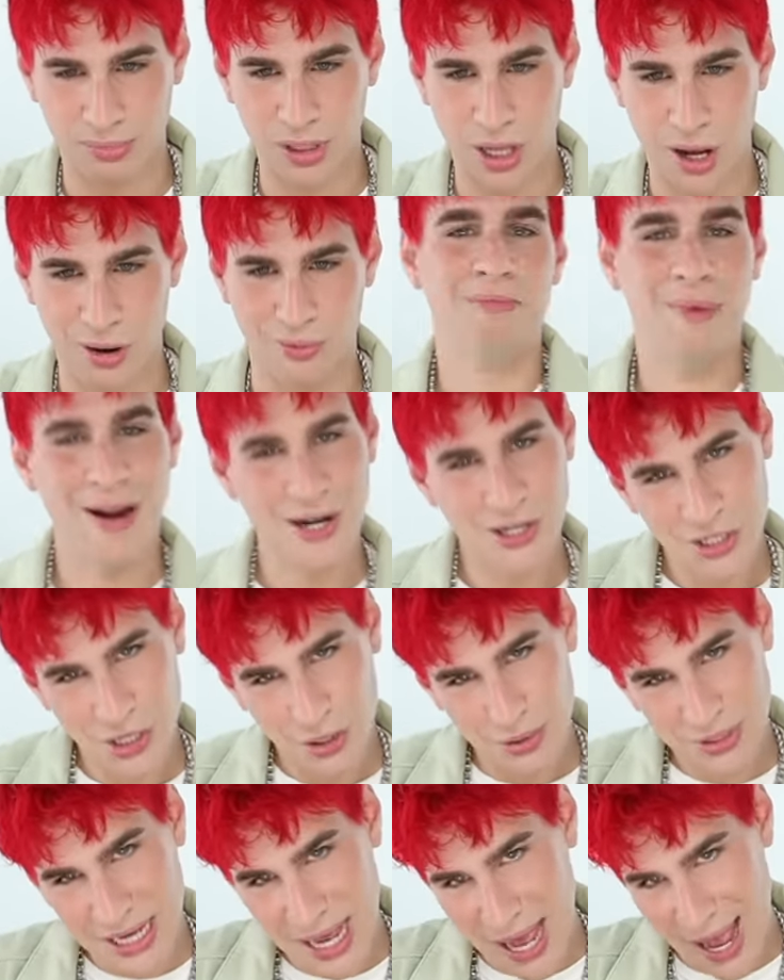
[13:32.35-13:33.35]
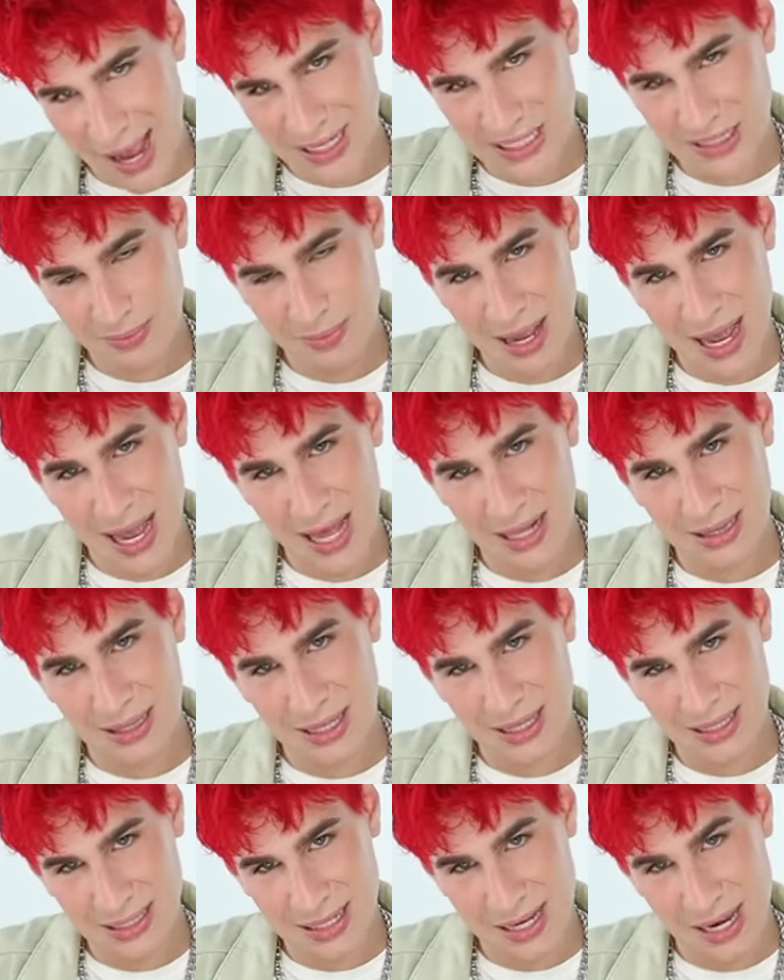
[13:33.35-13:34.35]
below. Make sure you text me at
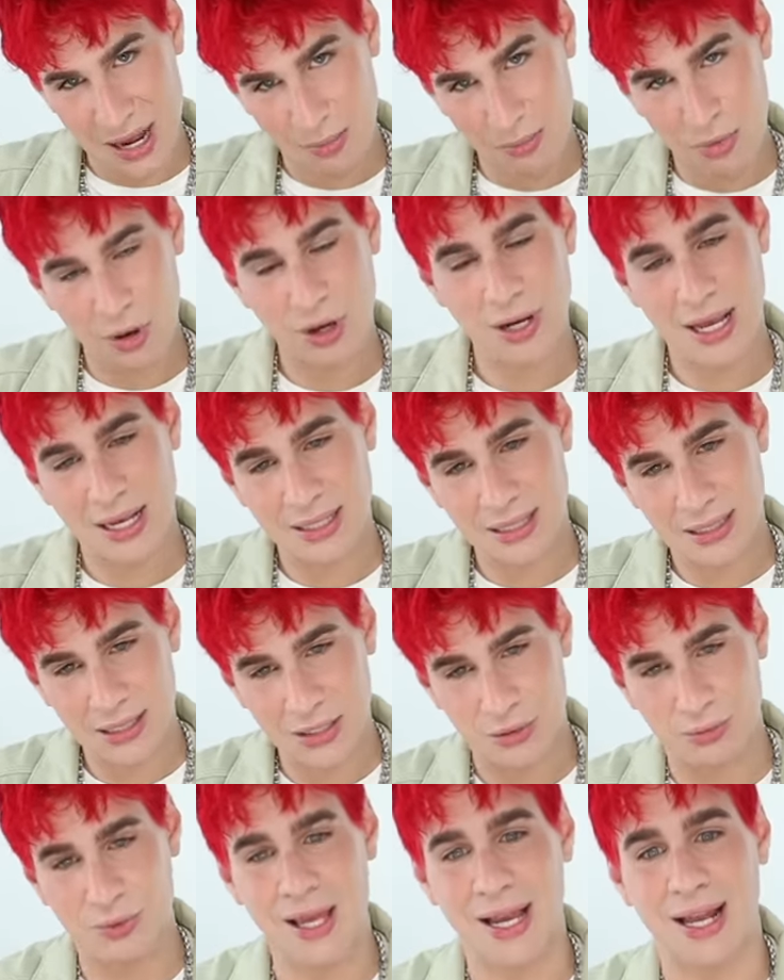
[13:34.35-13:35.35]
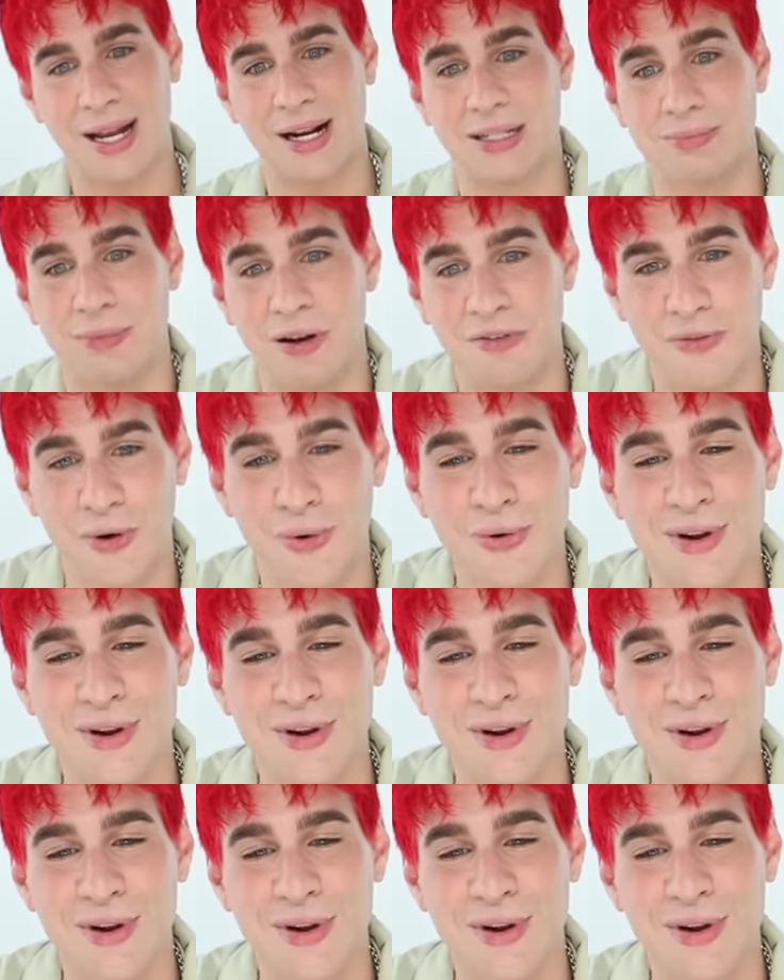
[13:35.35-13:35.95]
this number. Yes, it is really connected to my phone.